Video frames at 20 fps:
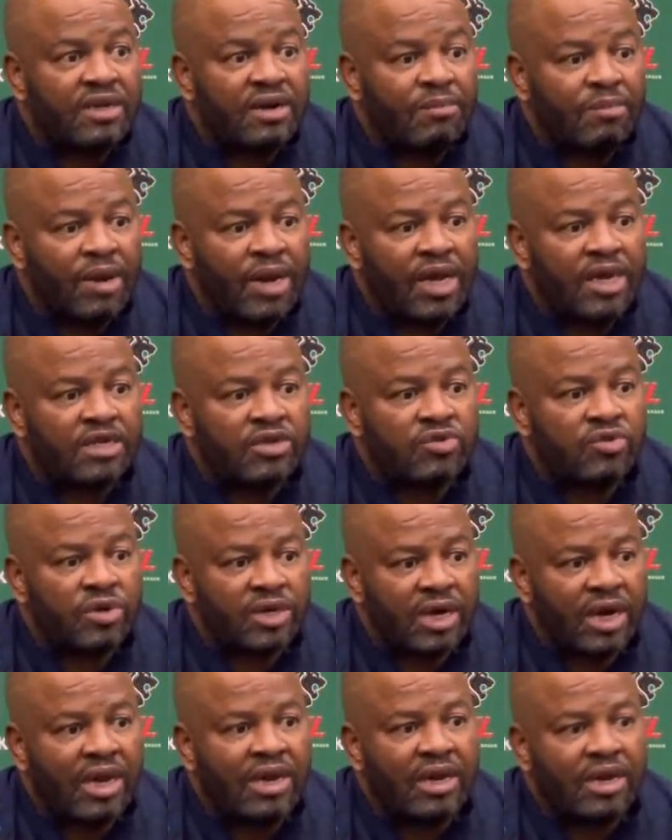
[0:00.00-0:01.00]
and players to
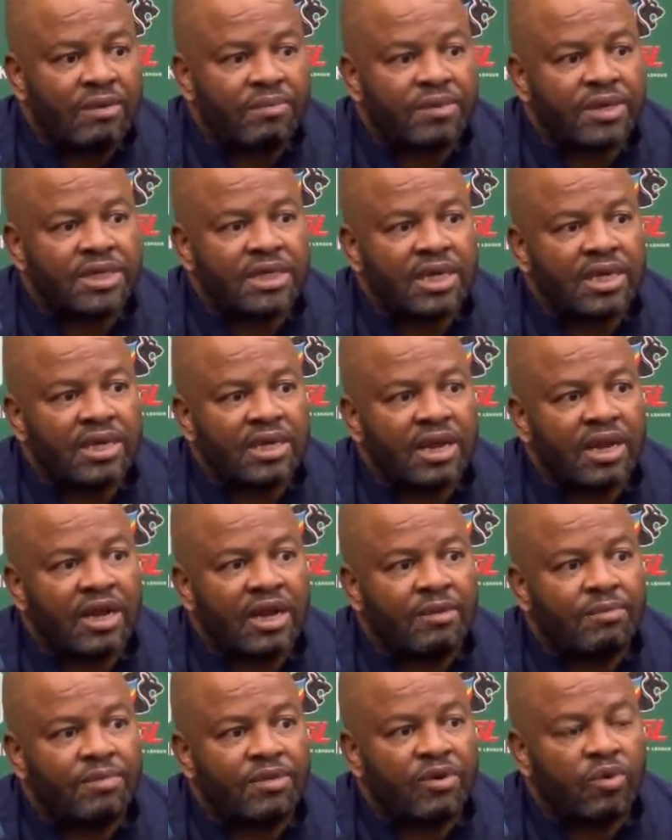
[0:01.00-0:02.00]
really represent the
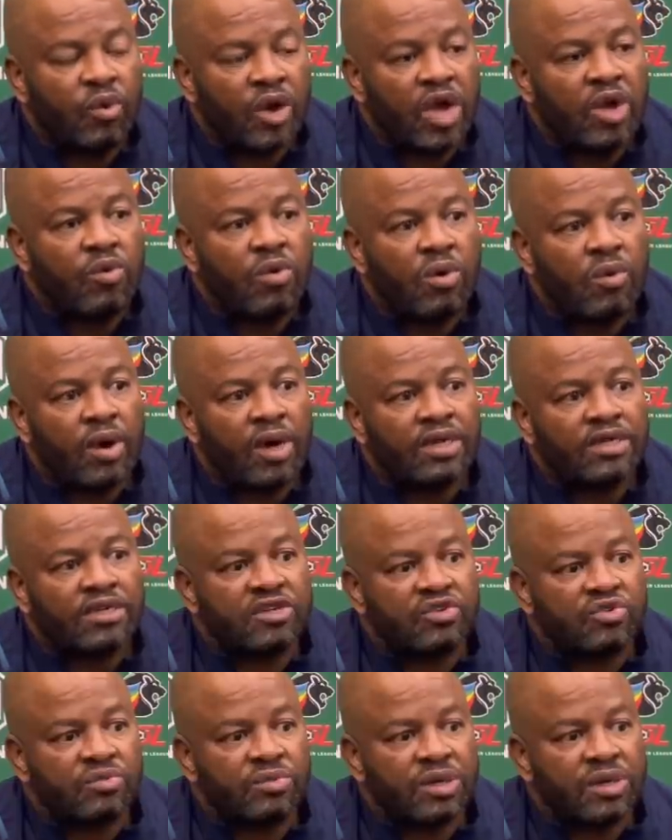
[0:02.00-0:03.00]
club the way we want
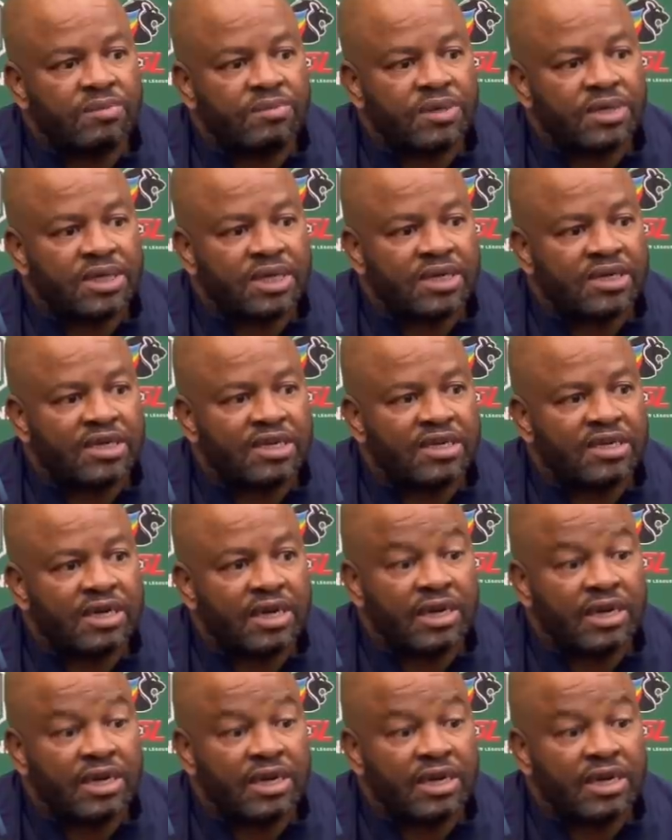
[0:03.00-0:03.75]
it to be represented.